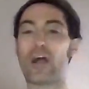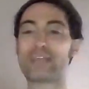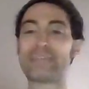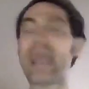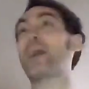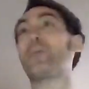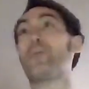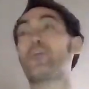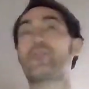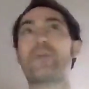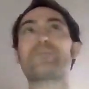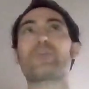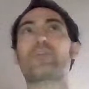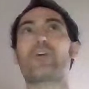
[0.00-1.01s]
a terrible
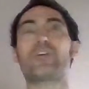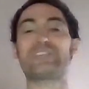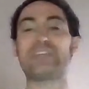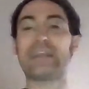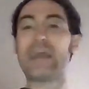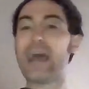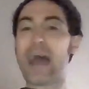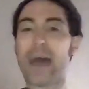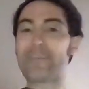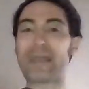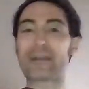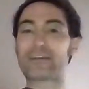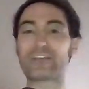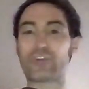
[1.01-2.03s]
cryptocurrency, I'm
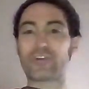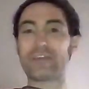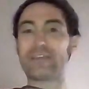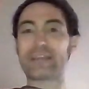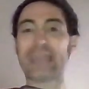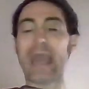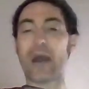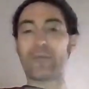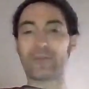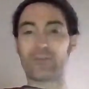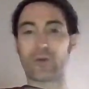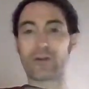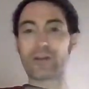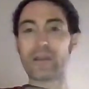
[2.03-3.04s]
not going to turn it into cow
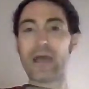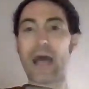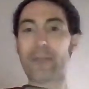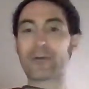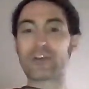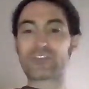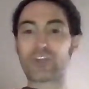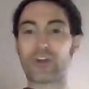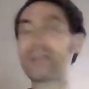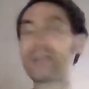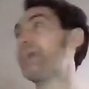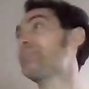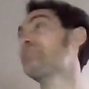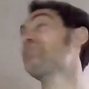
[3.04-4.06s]
manure. I'm going to turn
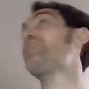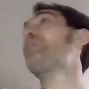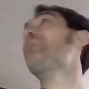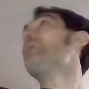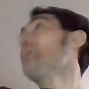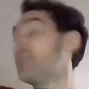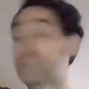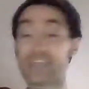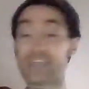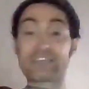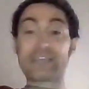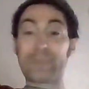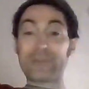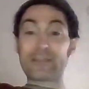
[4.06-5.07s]
it into the
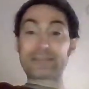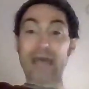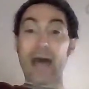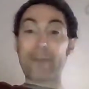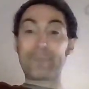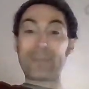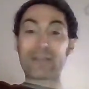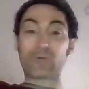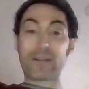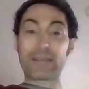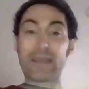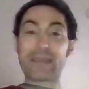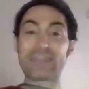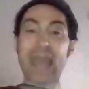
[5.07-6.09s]
tip of the top
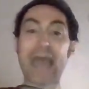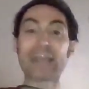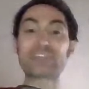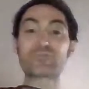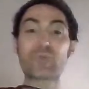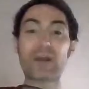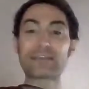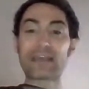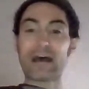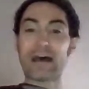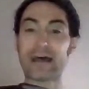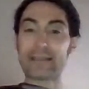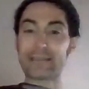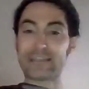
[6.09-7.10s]
Bitcoin. That is what
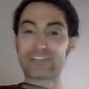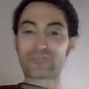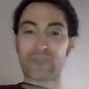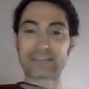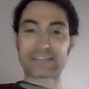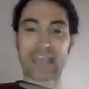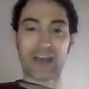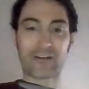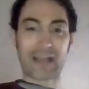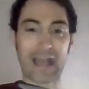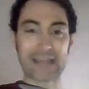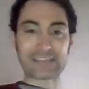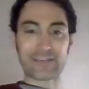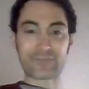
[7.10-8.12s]
these
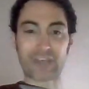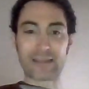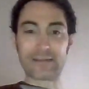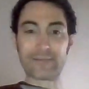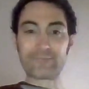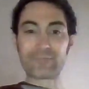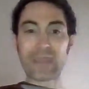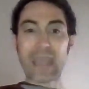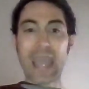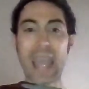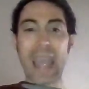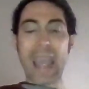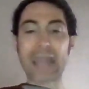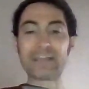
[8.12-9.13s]
Grayscale guys have done.
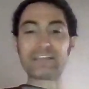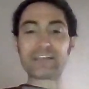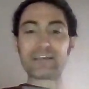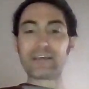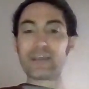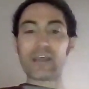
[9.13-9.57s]
And